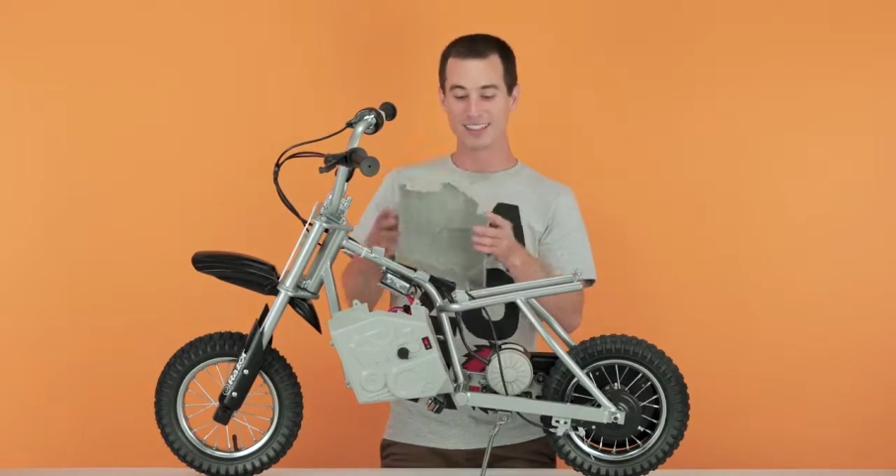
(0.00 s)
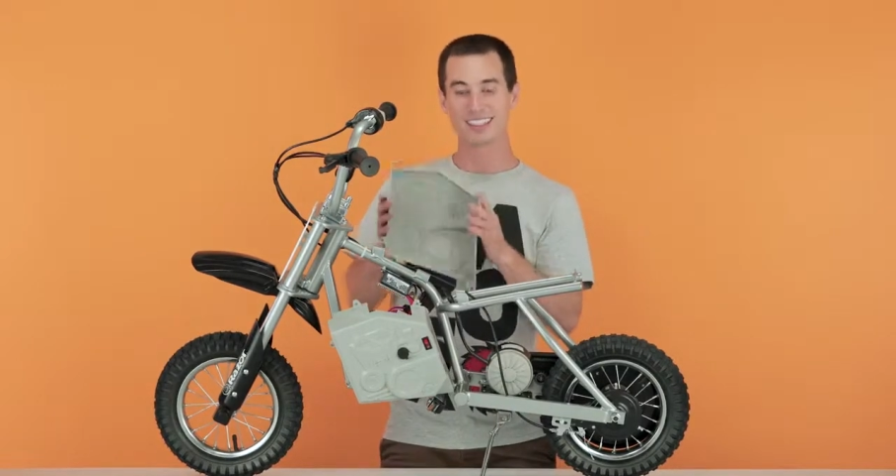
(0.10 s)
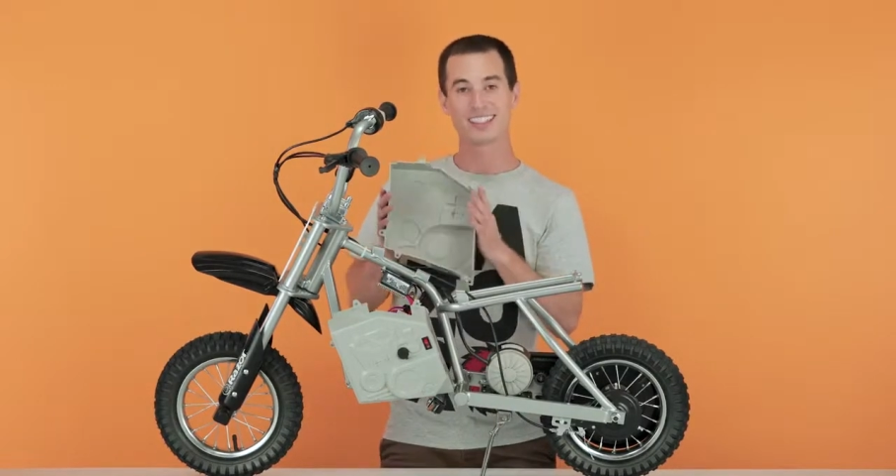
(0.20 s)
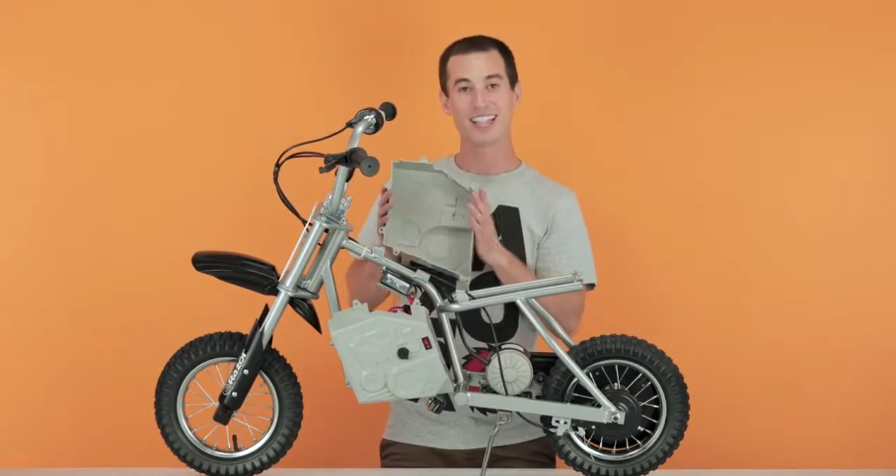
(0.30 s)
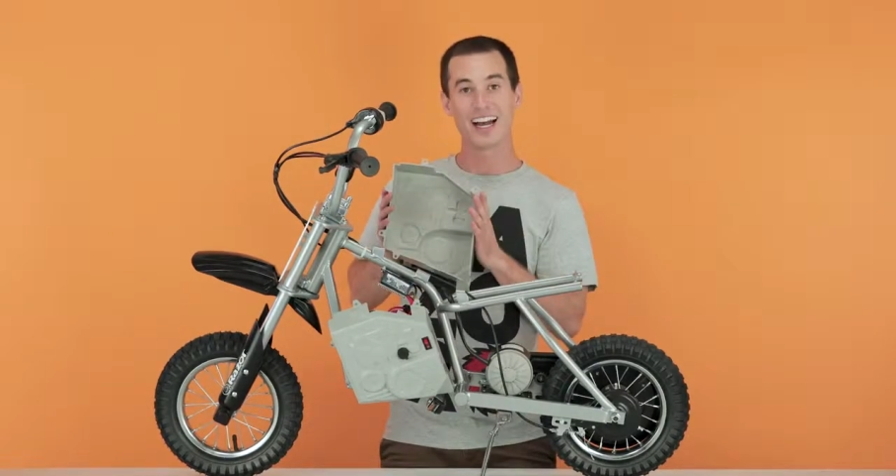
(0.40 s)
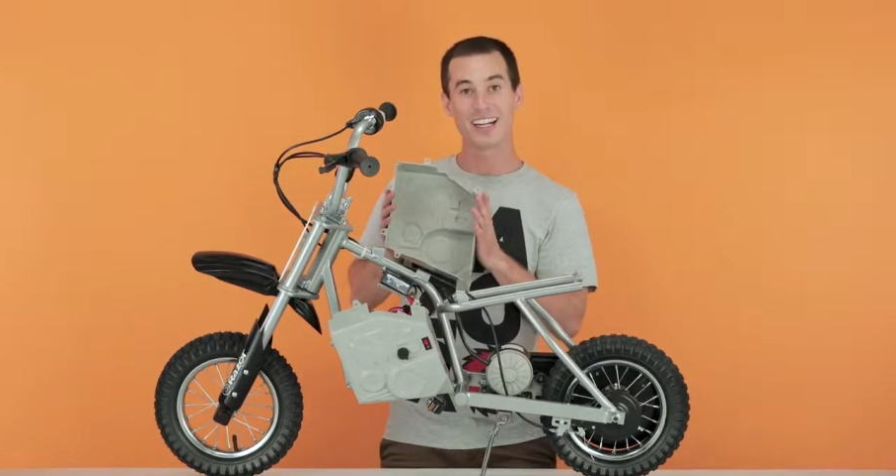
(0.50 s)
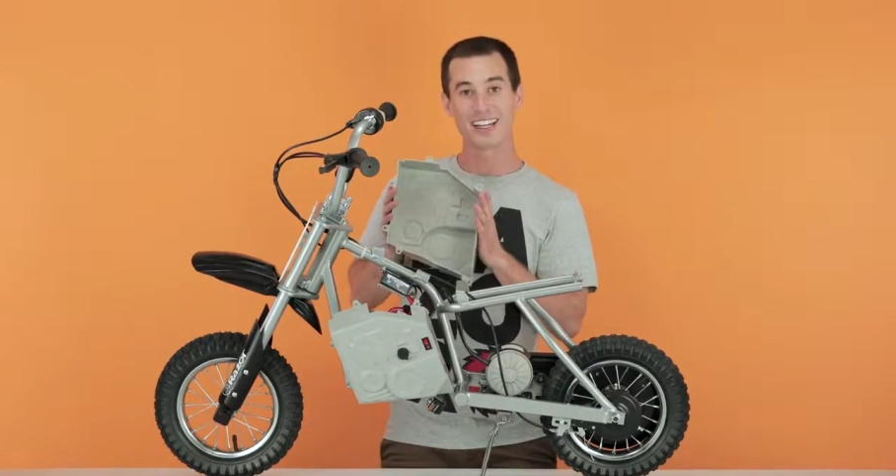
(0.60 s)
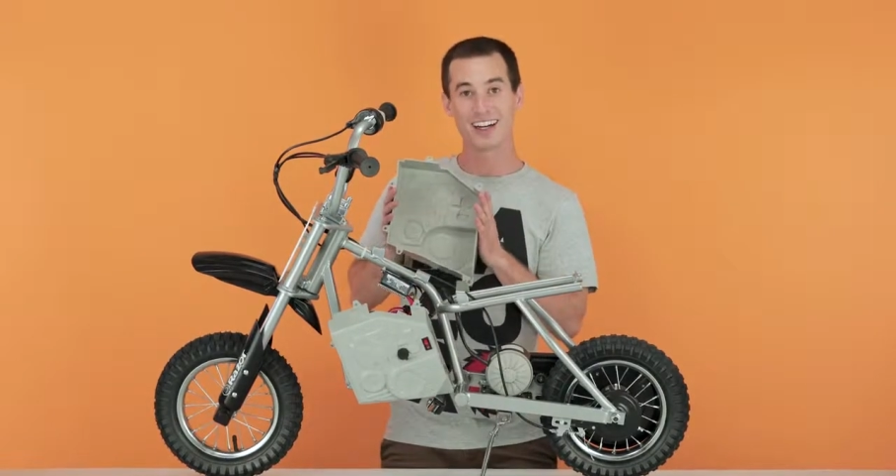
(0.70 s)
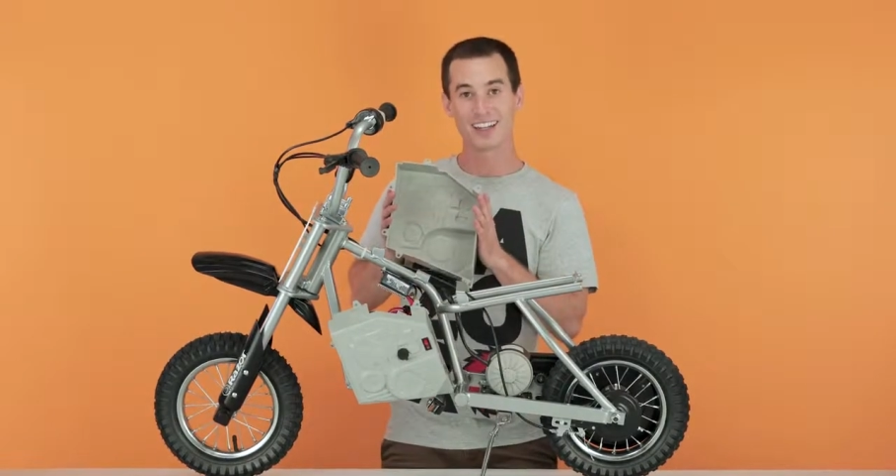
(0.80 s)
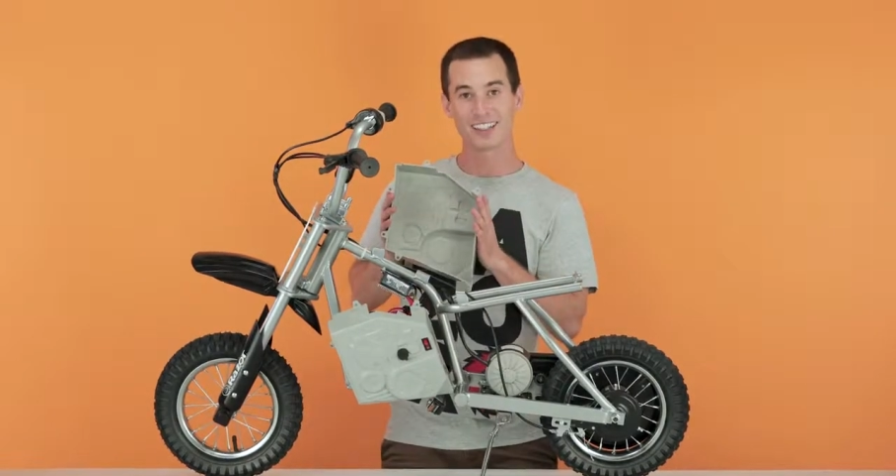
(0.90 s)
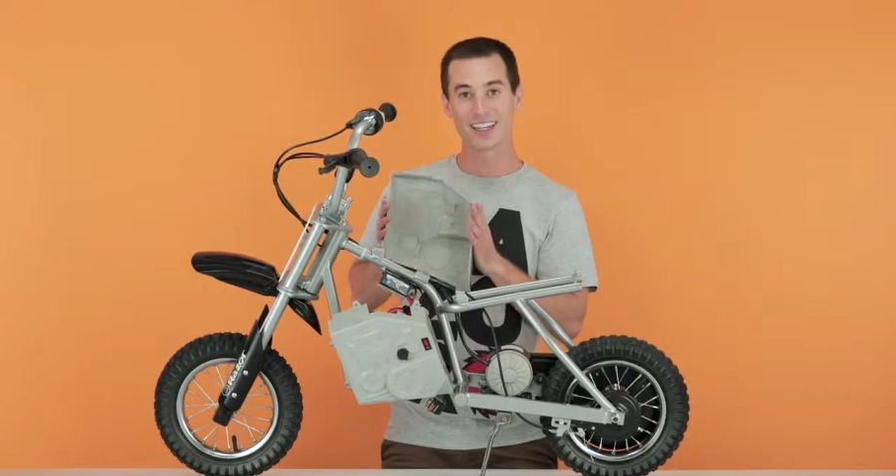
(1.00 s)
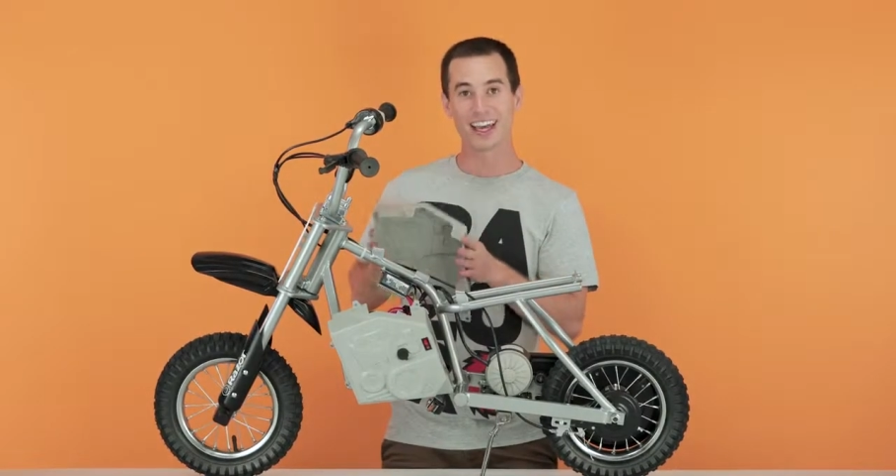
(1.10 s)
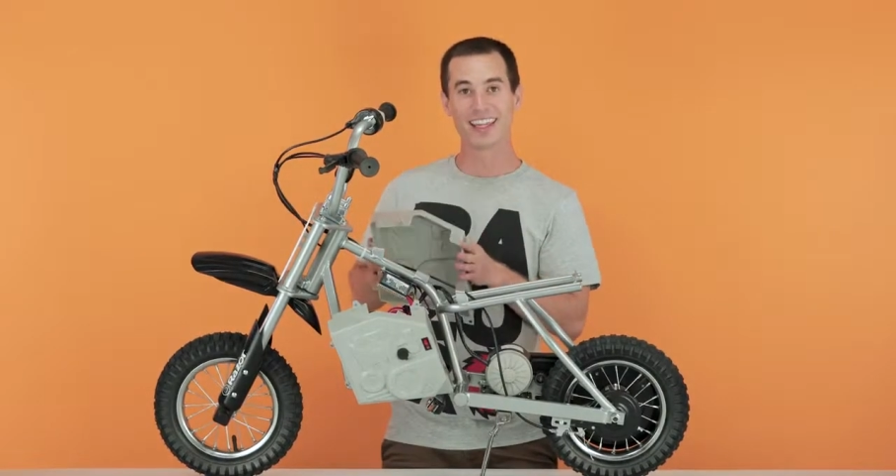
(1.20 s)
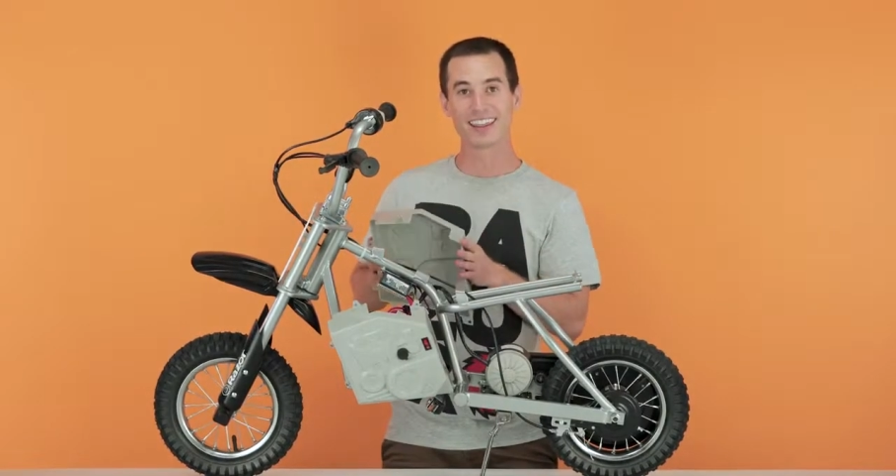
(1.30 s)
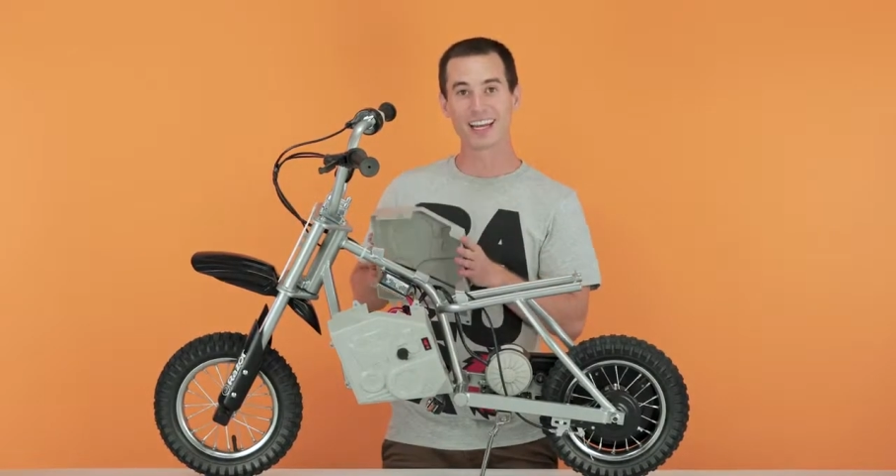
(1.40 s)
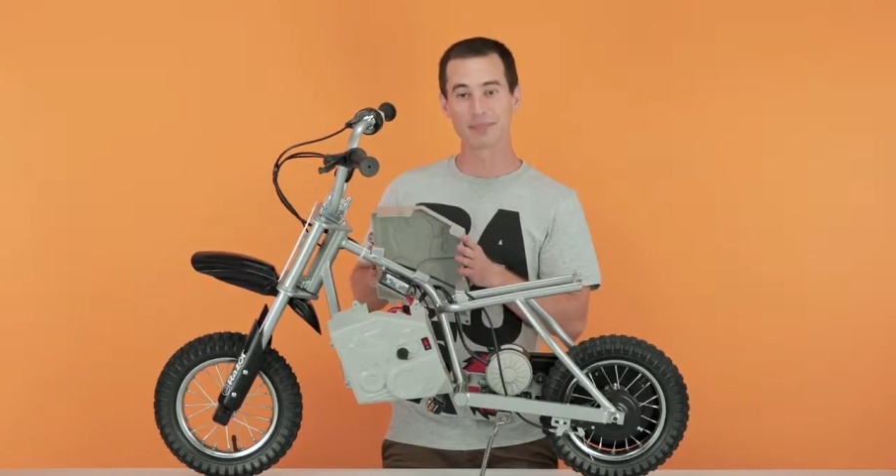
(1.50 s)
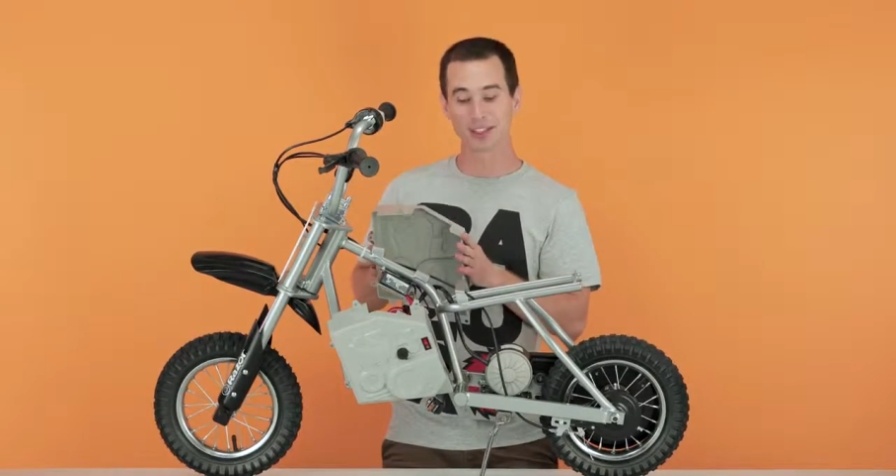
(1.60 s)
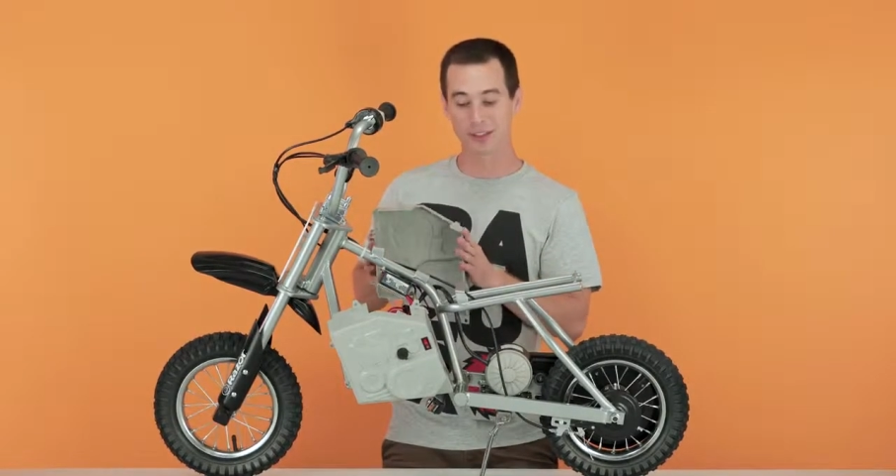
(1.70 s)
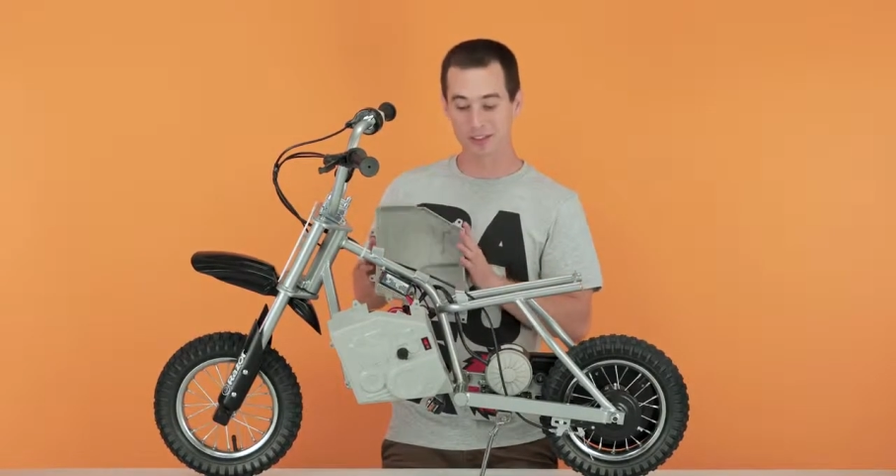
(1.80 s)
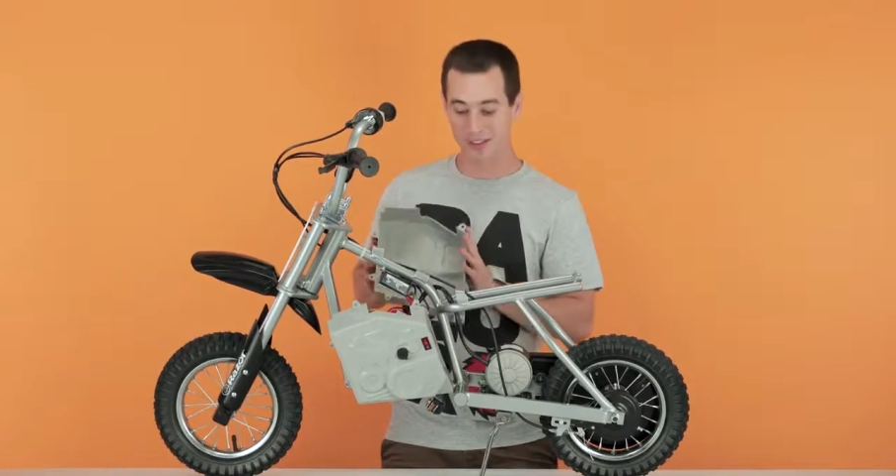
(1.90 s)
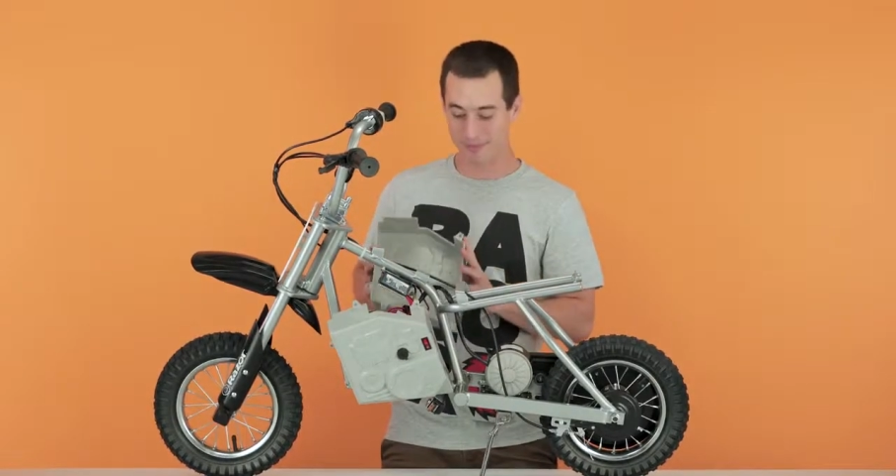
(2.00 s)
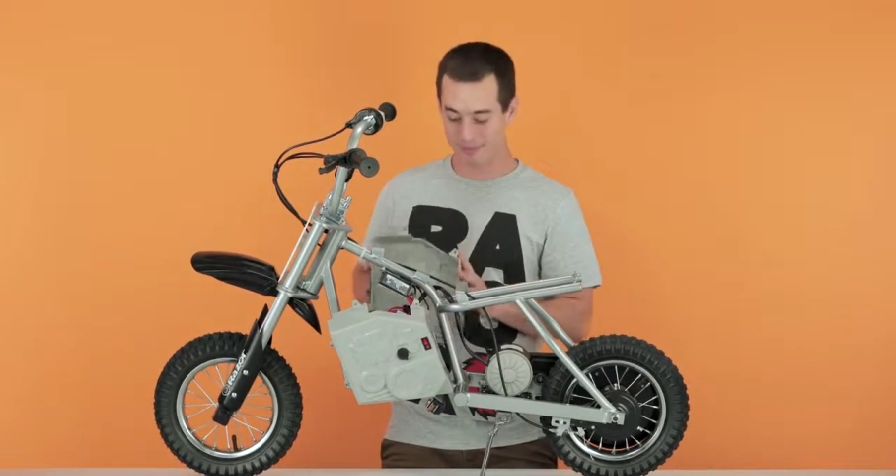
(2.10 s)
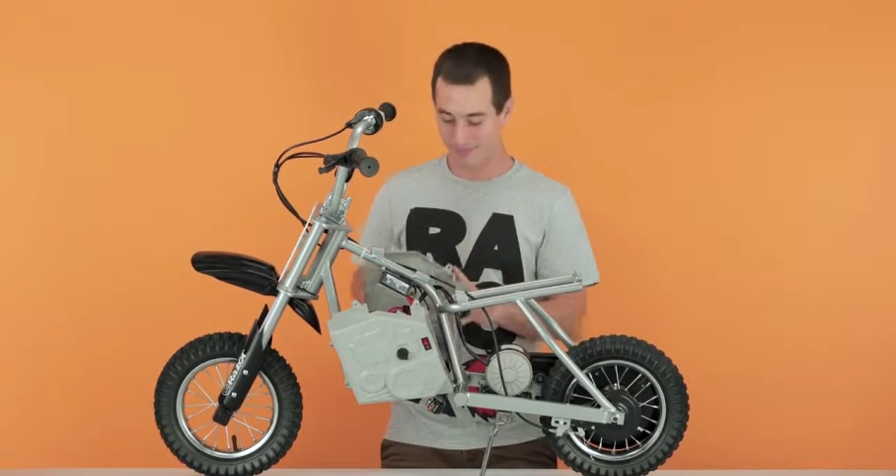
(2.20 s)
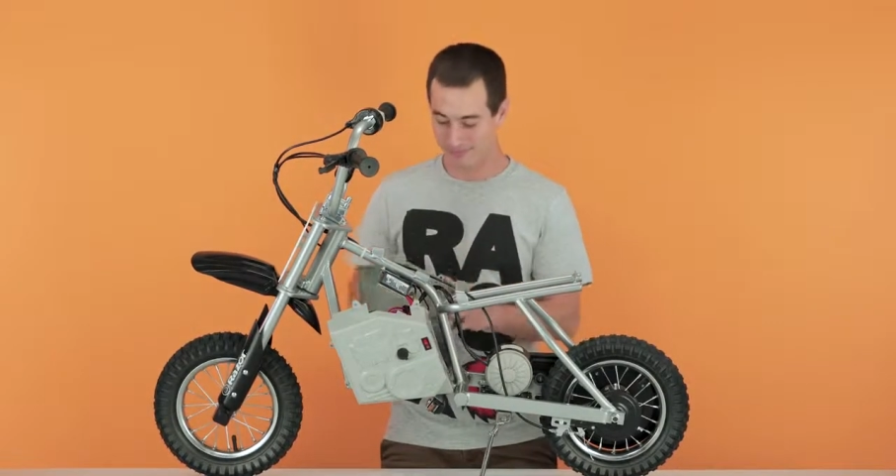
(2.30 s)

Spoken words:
slide it on, and line up the holes.